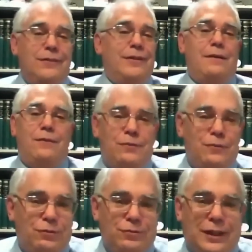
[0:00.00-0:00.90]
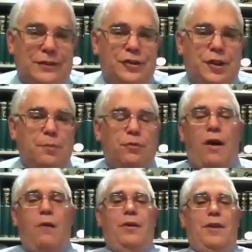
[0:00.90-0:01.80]
let the chips
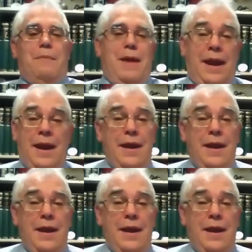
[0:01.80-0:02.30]
fall where they may.